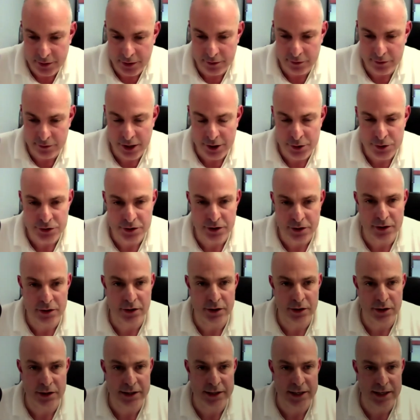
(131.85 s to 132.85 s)
those are the kind
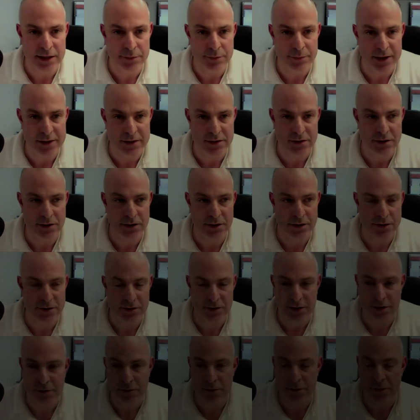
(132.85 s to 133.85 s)
of key messages.
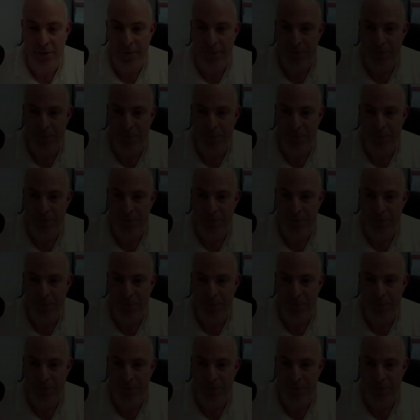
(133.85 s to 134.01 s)
So.